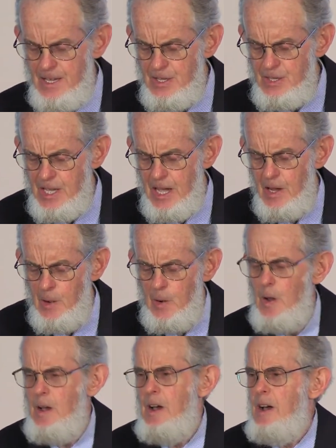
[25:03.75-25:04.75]
So
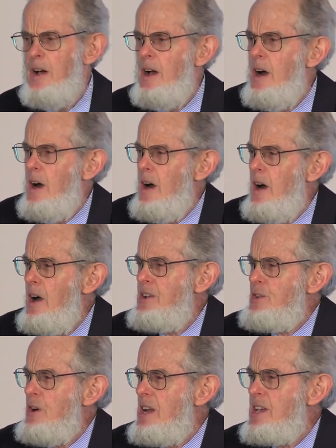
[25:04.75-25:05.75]
I
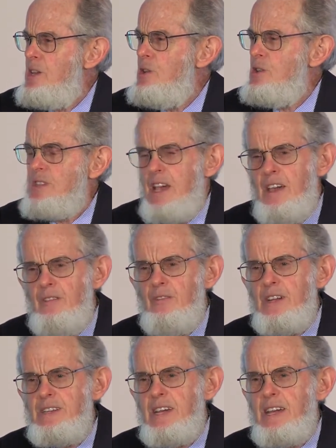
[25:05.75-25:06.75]
try to use
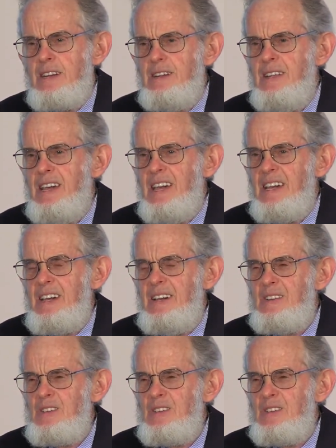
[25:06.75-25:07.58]
every technique